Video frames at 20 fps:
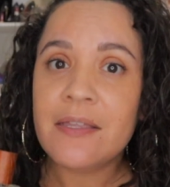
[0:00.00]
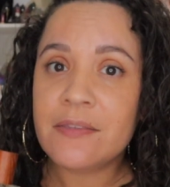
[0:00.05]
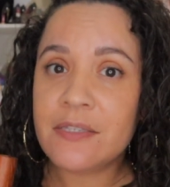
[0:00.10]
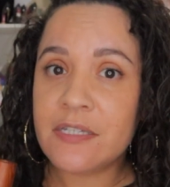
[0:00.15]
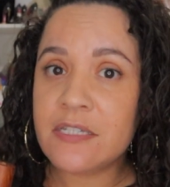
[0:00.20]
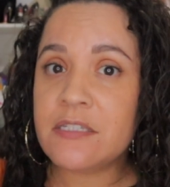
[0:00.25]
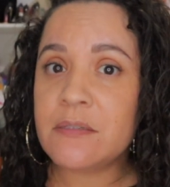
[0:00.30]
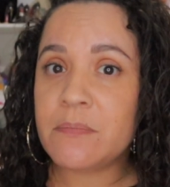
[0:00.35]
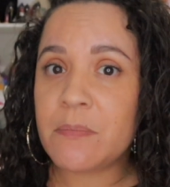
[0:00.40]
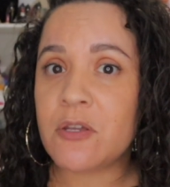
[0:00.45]

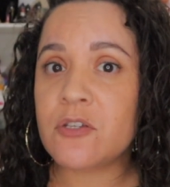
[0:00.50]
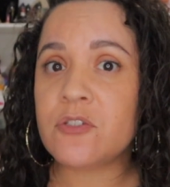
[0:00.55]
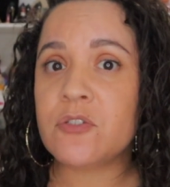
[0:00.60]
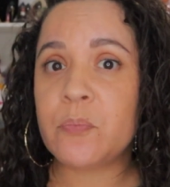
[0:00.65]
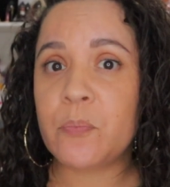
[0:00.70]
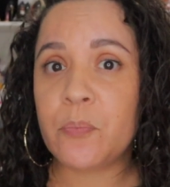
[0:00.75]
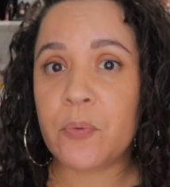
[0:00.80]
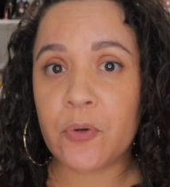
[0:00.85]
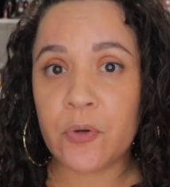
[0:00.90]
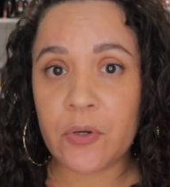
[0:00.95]
This smells
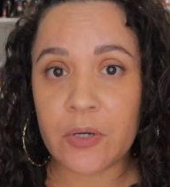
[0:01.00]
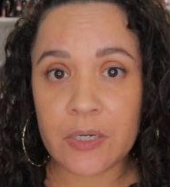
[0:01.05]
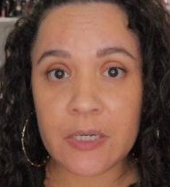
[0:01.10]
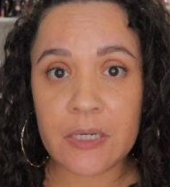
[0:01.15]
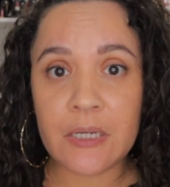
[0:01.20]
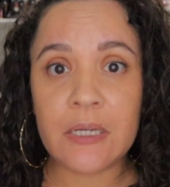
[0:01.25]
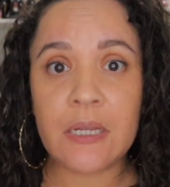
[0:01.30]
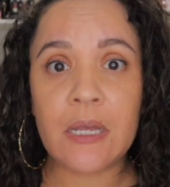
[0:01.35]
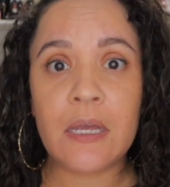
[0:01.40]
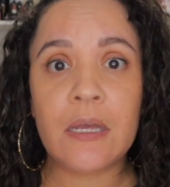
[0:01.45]

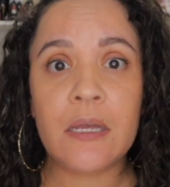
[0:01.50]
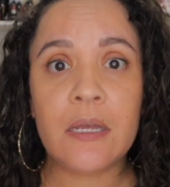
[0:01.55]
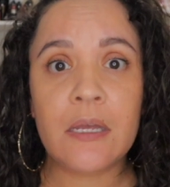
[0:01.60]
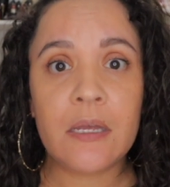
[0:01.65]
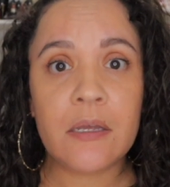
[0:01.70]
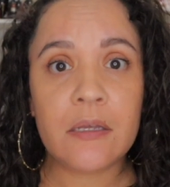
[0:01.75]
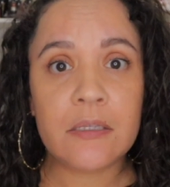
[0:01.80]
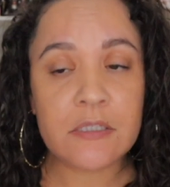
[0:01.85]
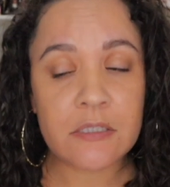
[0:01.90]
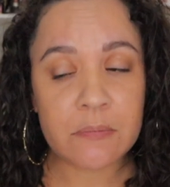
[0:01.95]
pretty
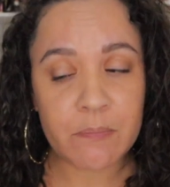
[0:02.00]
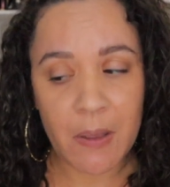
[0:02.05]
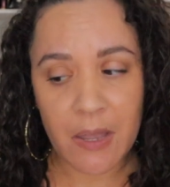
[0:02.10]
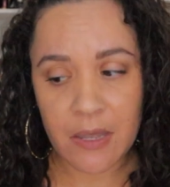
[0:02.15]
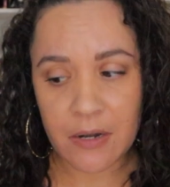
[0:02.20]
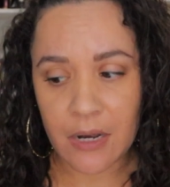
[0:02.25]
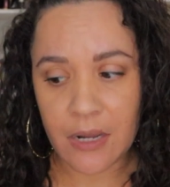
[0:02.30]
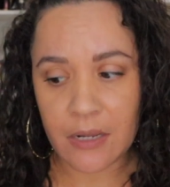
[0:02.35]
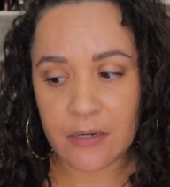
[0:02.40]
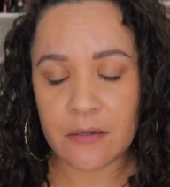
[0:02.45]

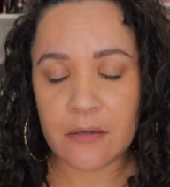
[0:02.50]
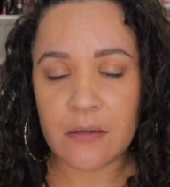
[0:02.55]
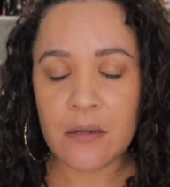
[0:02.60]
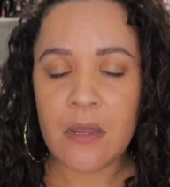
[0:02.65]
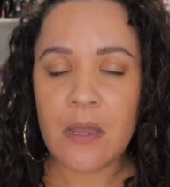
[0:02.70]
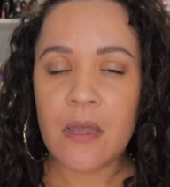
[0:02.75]
spot on.